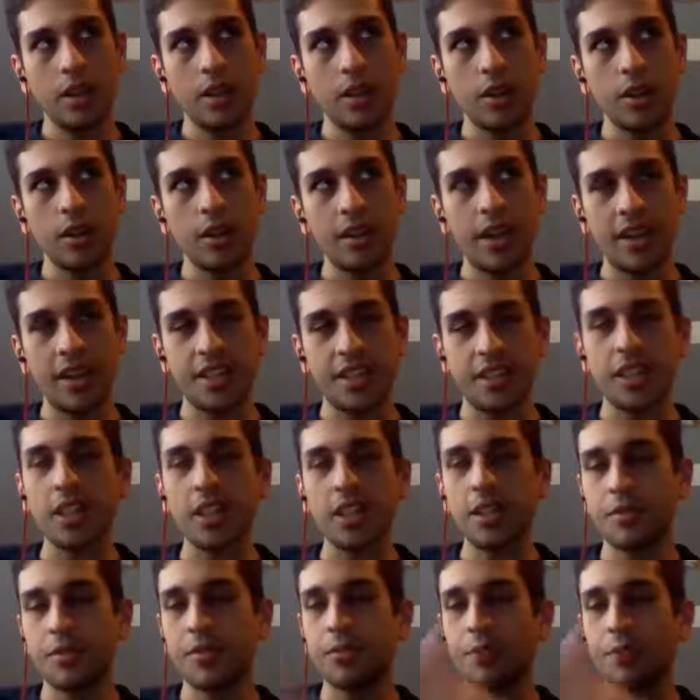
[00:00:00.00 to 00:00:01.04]
not necessarily
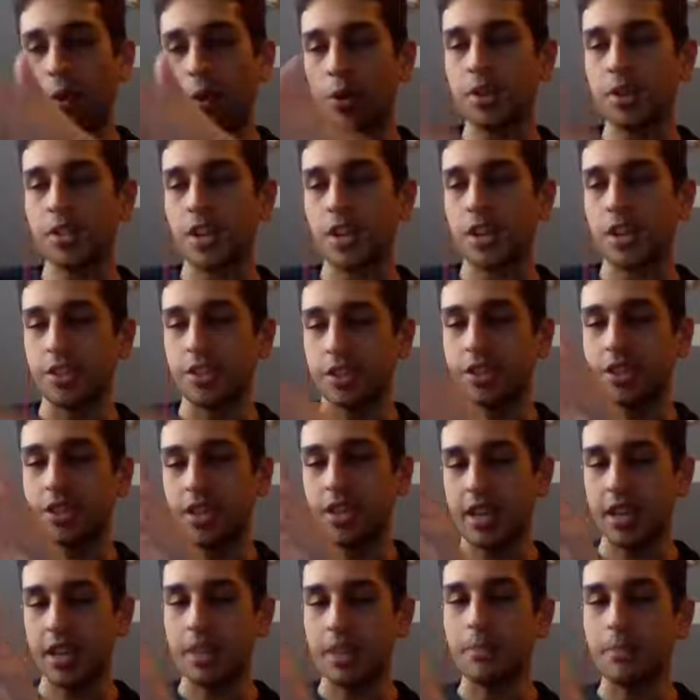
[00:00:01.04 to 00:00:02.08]
even focused on just
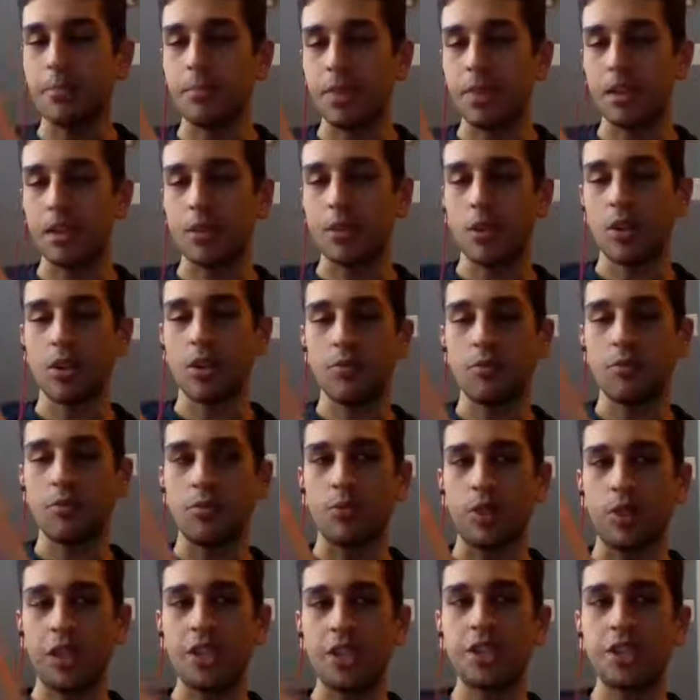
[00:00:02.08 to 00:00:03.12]
like them being
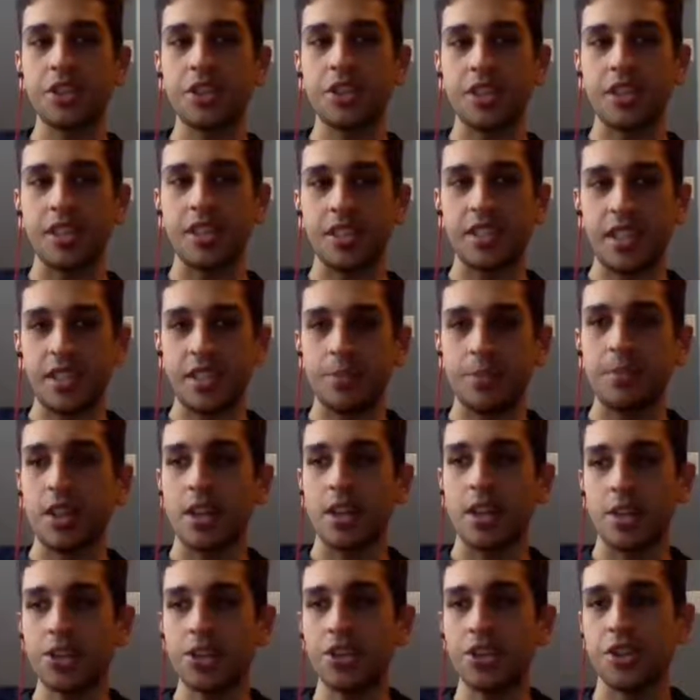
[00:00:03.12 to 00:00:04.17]
religious in the sense of being a
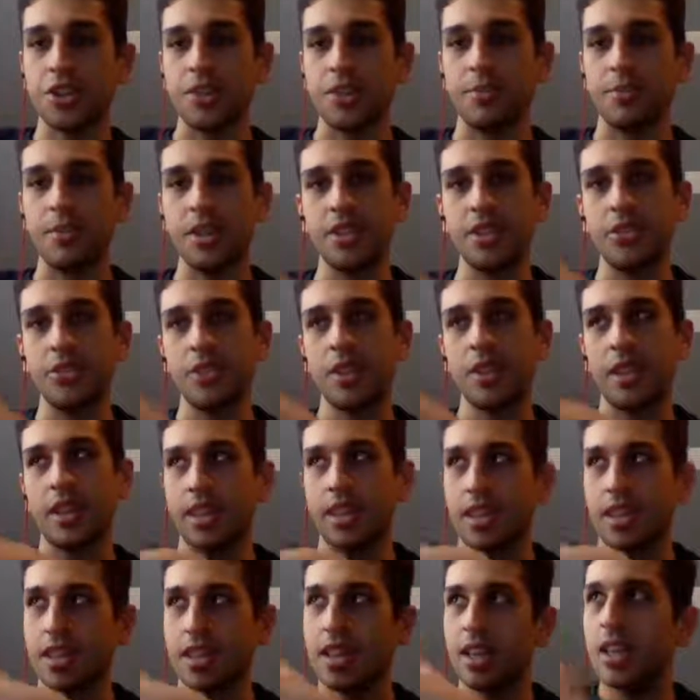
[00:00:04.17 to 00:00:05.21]
Christian, but it's sort of
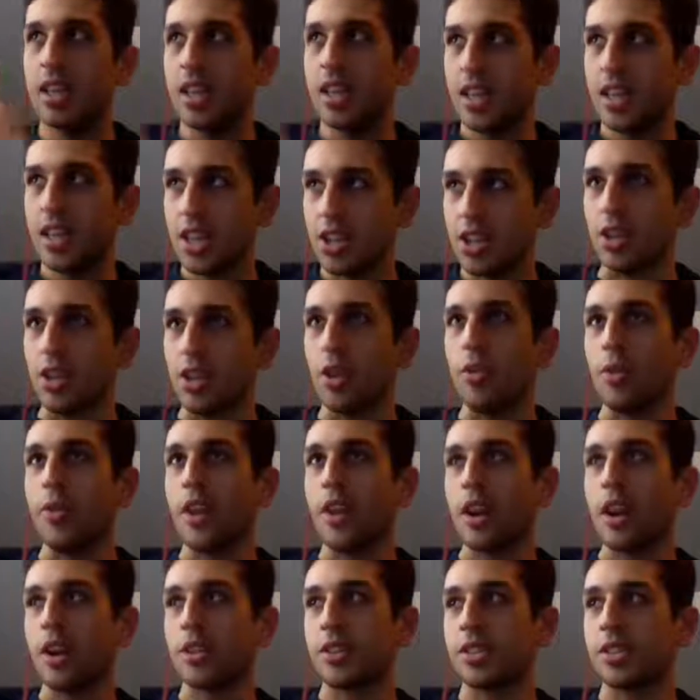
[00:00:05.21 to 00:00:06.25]
like
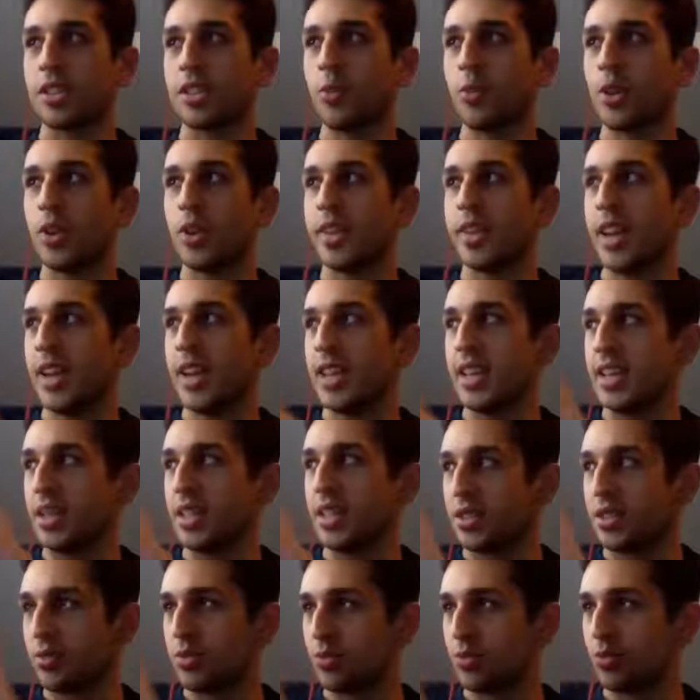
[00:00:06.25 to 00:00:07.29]
they're someone that
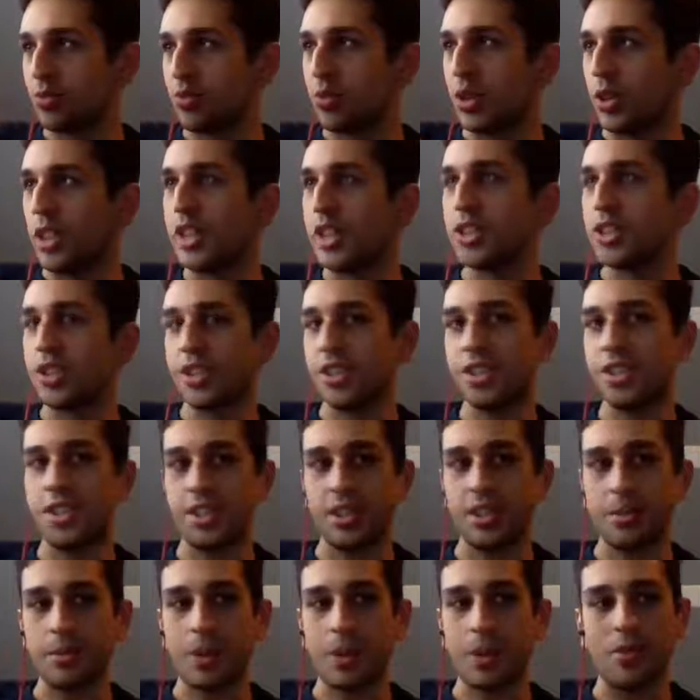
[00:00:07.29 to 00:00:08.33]
is religious in
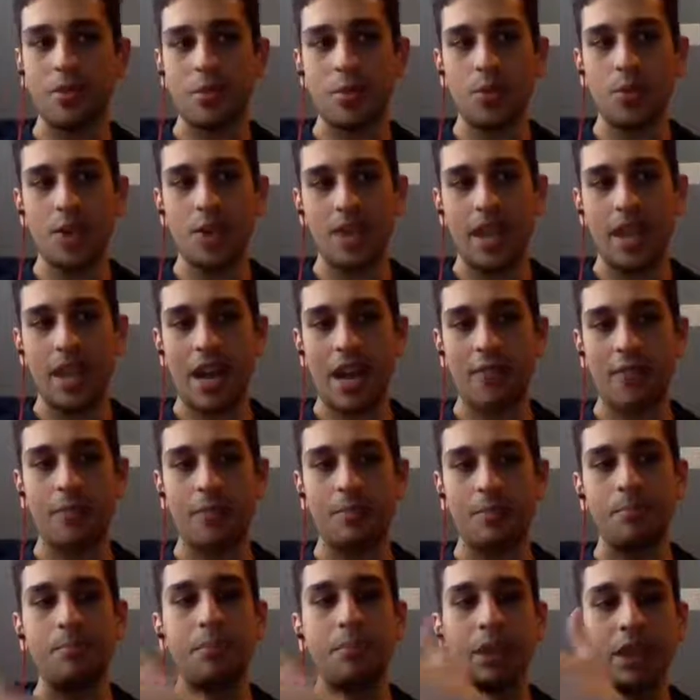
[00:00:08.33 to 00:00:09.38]
some kind of a way. They have a
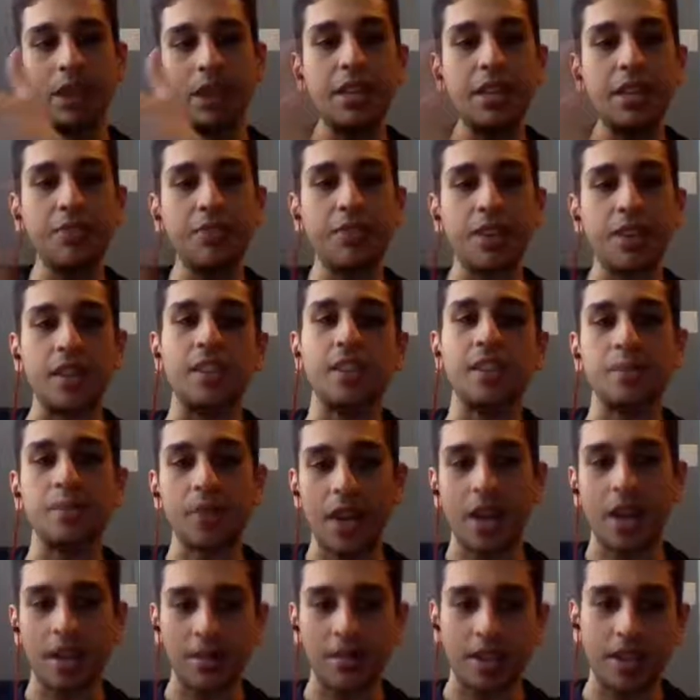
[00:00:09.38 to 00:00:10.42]
belief in some
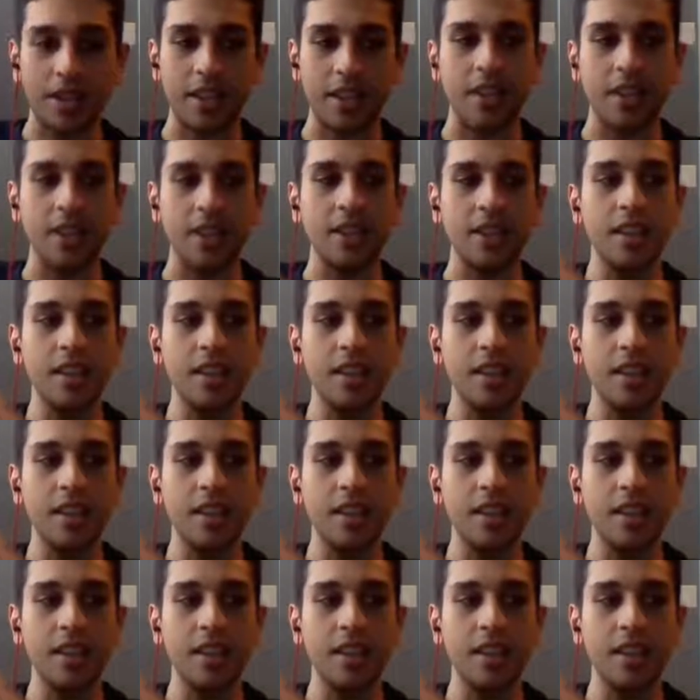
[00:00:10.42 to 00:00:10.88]
kind of like a